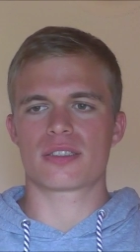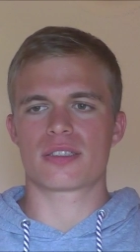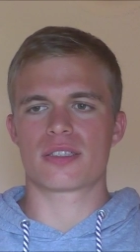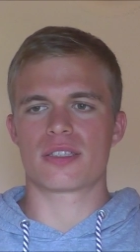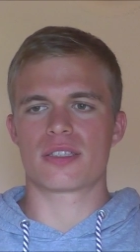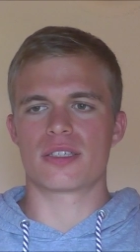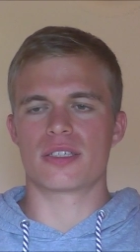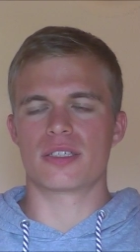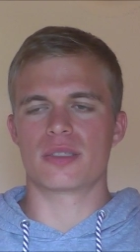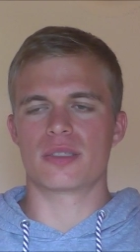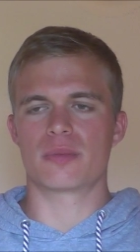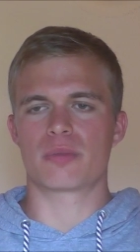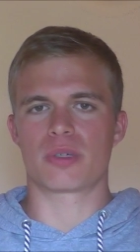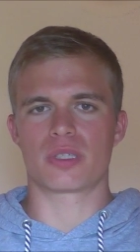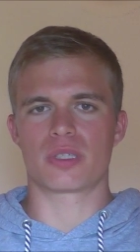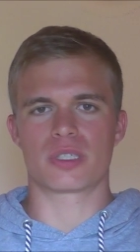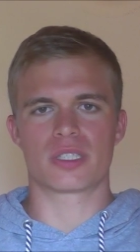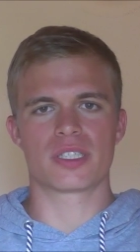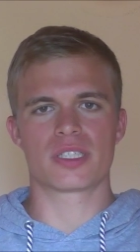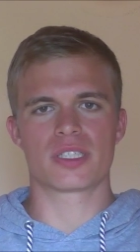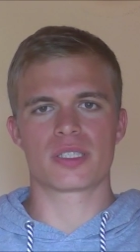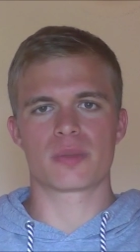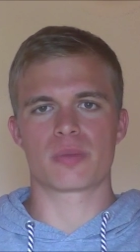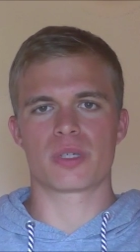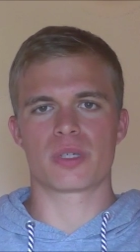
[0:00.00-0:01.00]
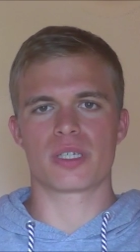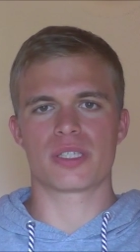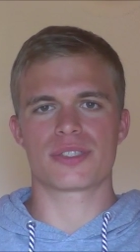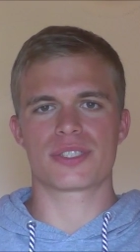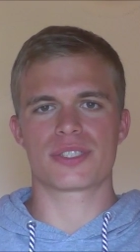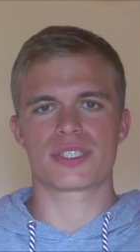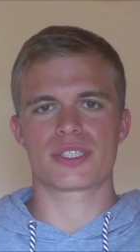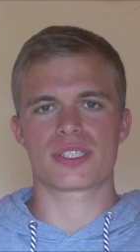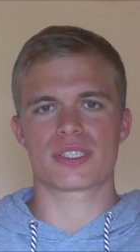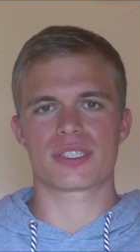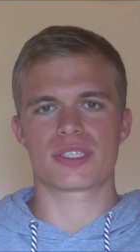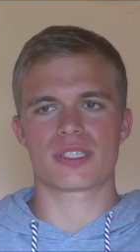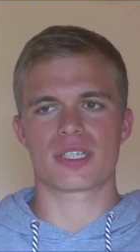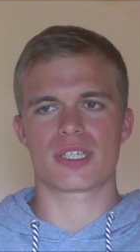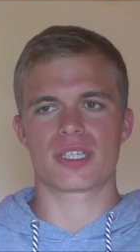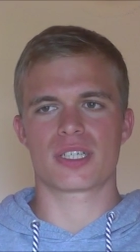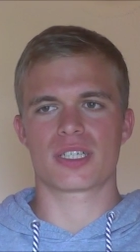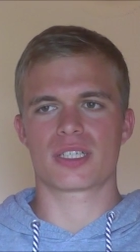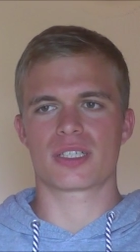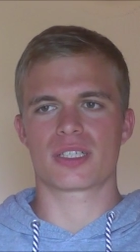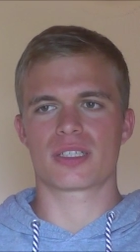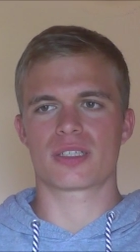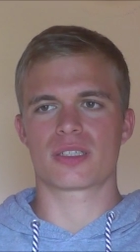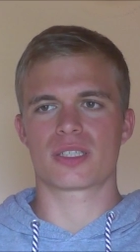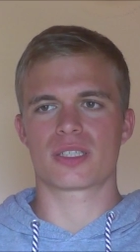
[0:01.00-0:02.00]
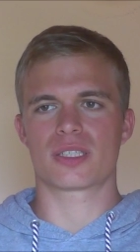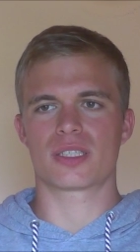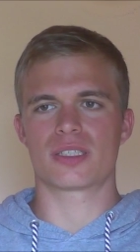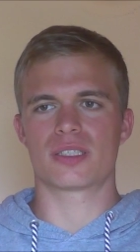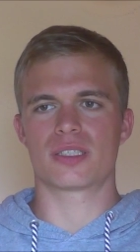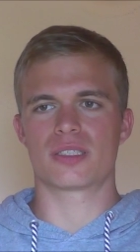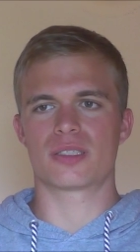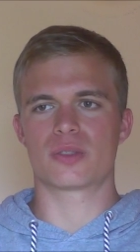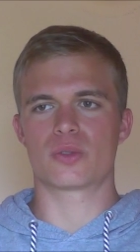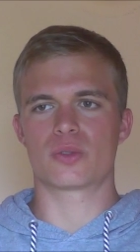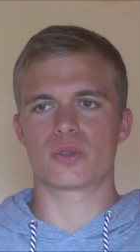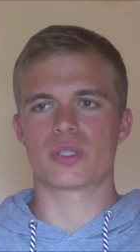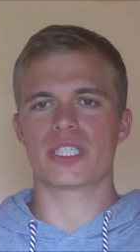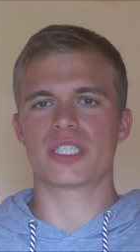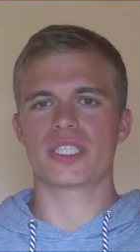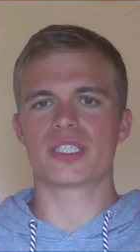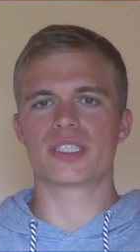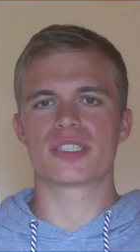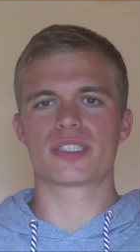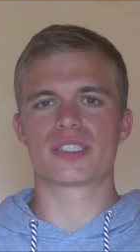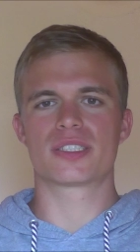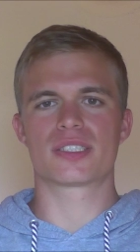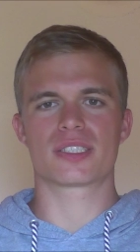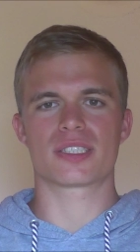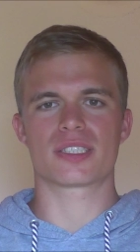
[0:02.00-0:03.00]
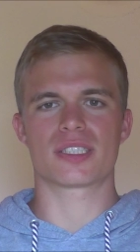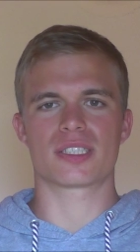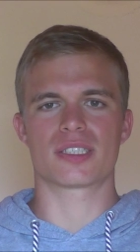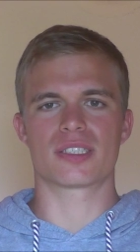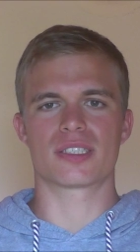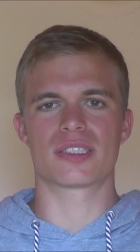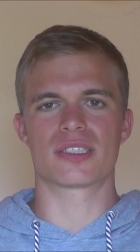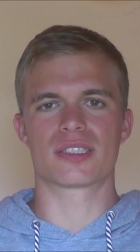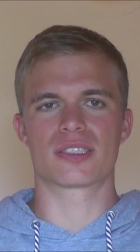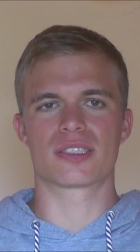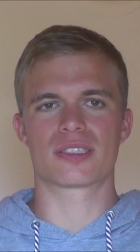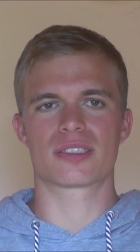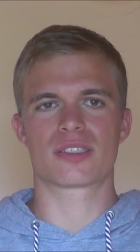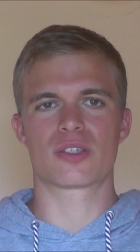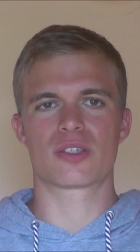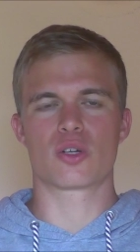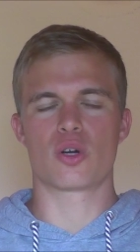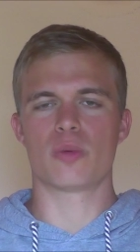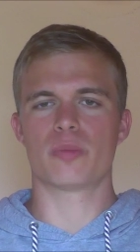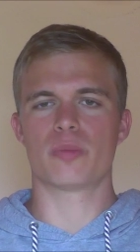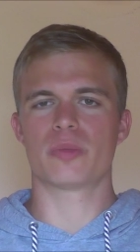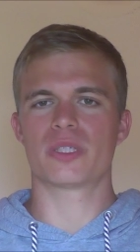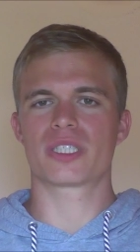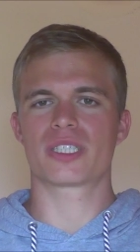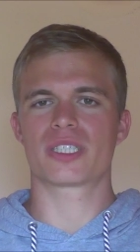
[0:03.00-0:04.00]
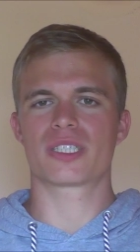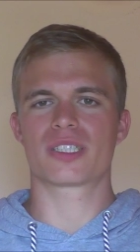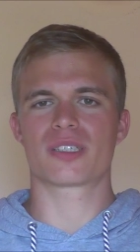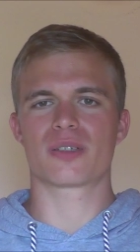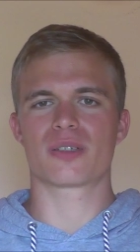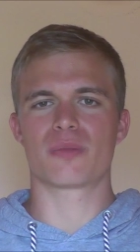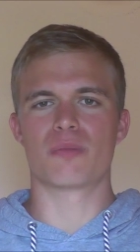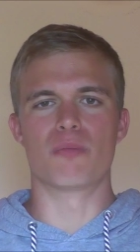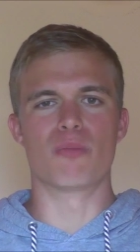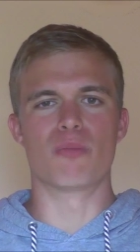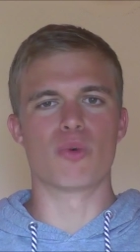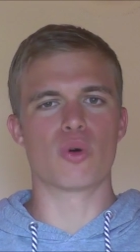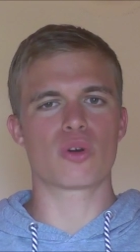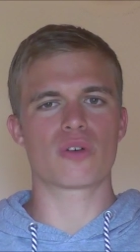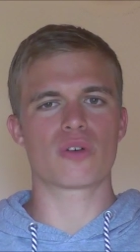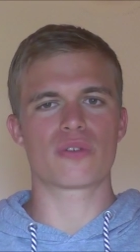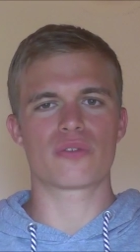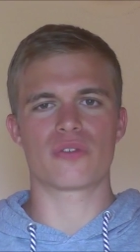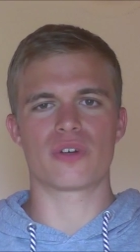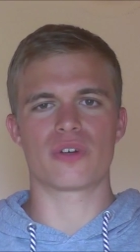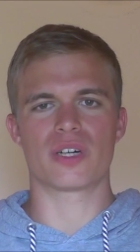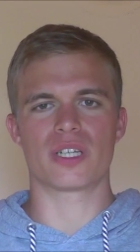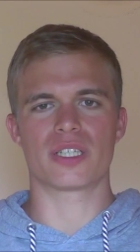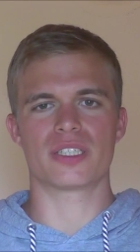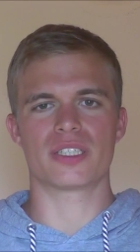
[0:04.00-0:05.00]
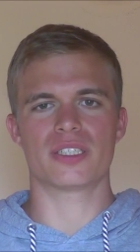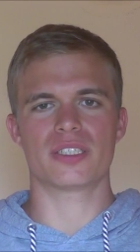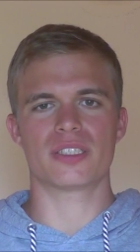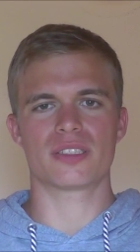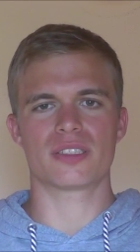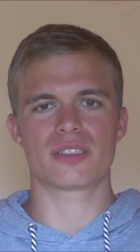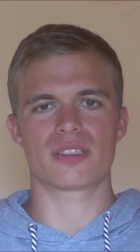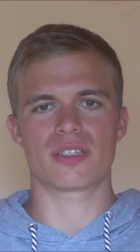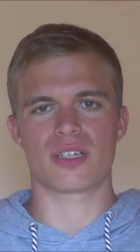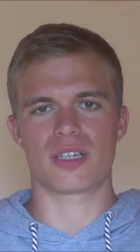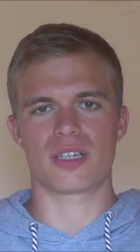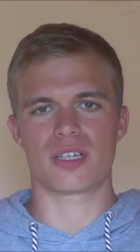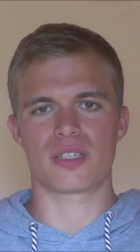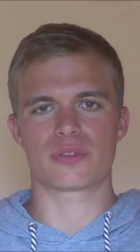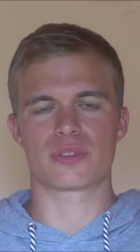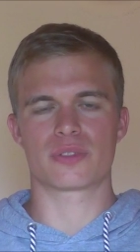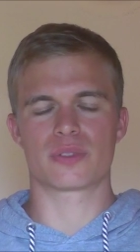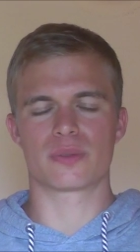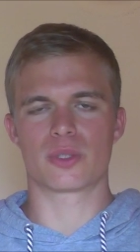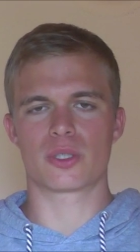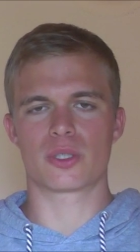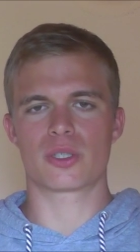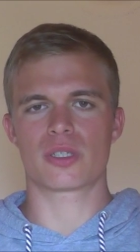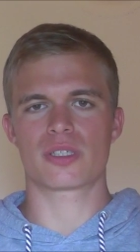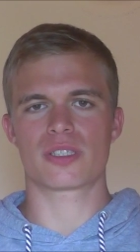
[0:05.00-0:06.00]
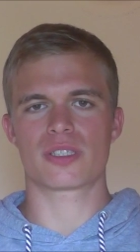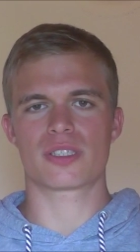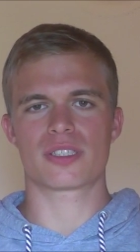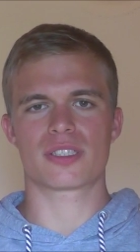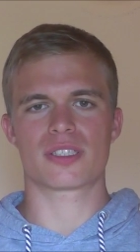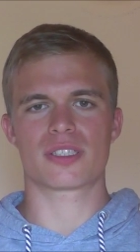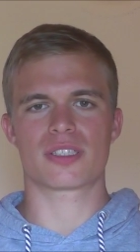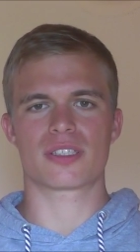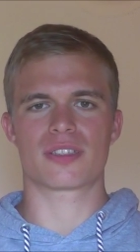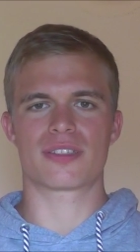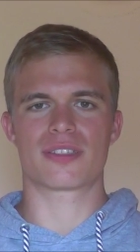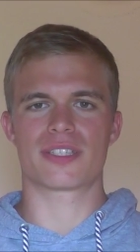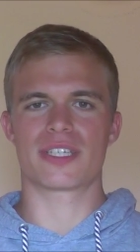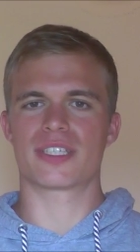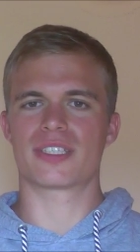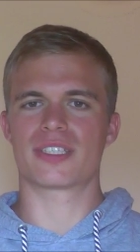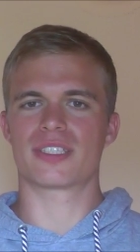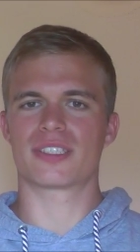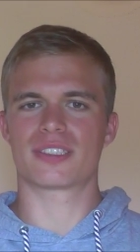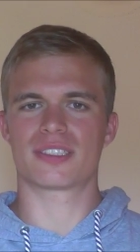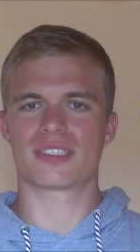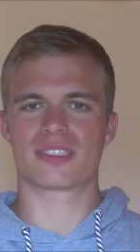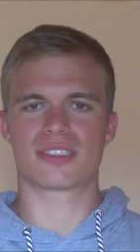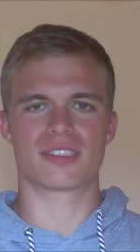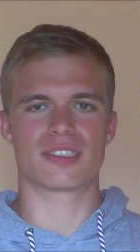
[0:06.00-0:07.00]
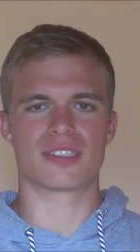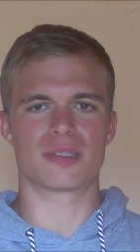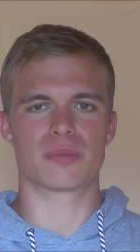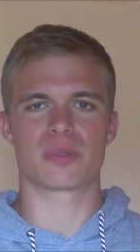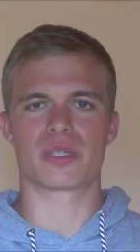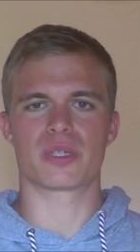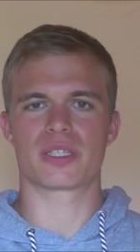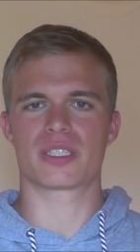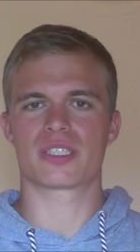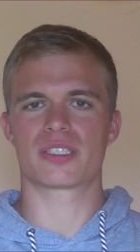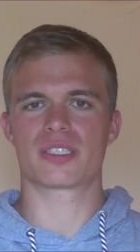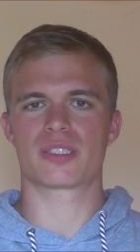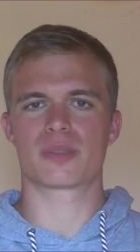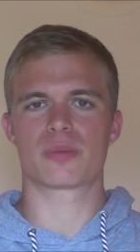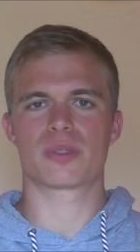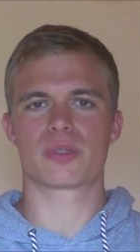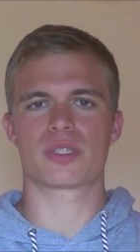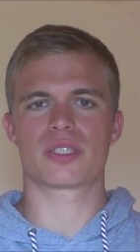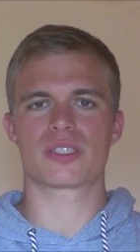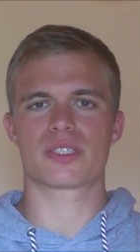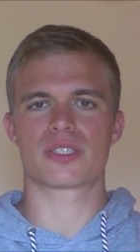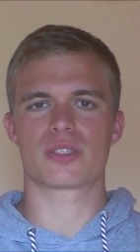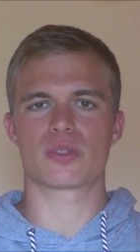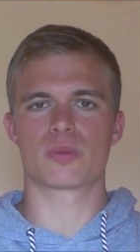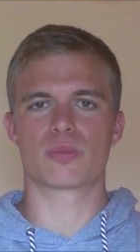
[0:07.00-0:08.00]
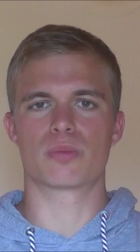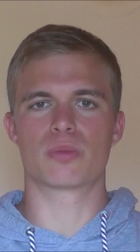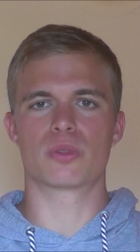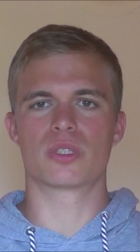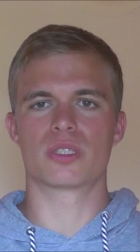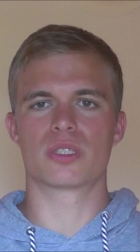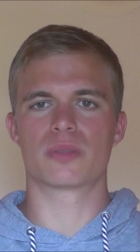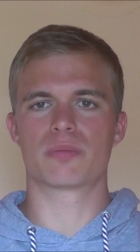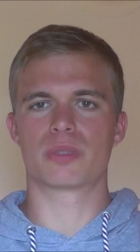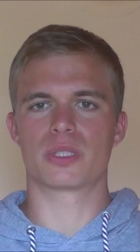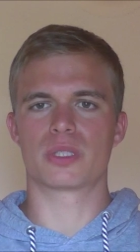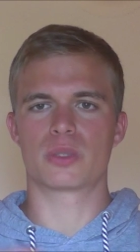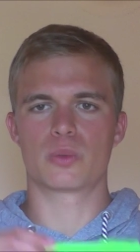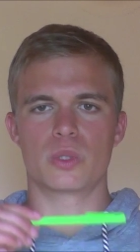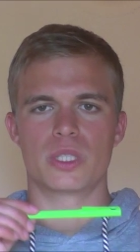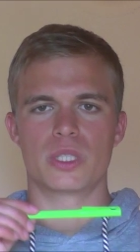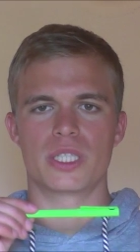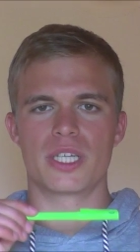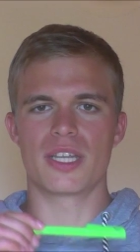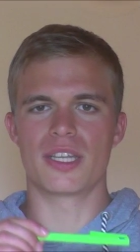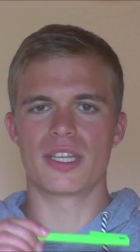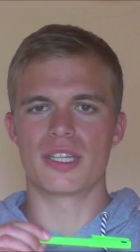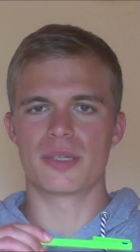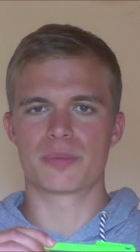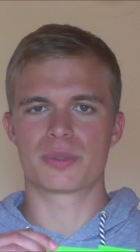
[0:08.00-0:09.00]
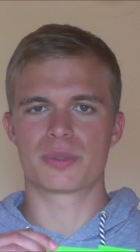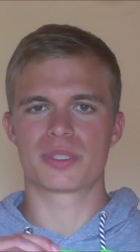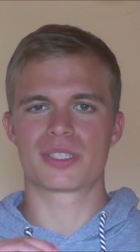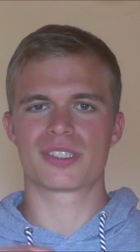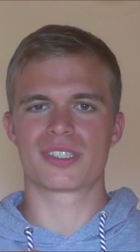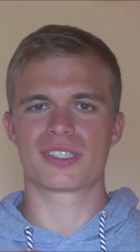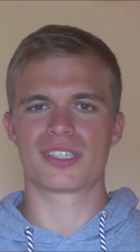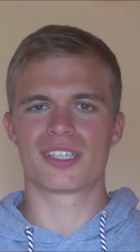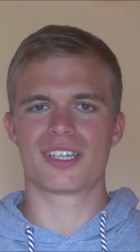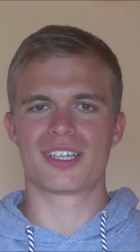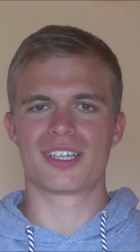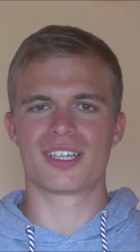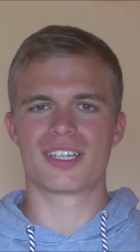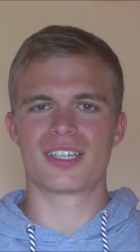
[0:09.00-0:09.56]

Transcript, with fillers: the participants rated a comic more funny afterwards than the participants who put it between their lips.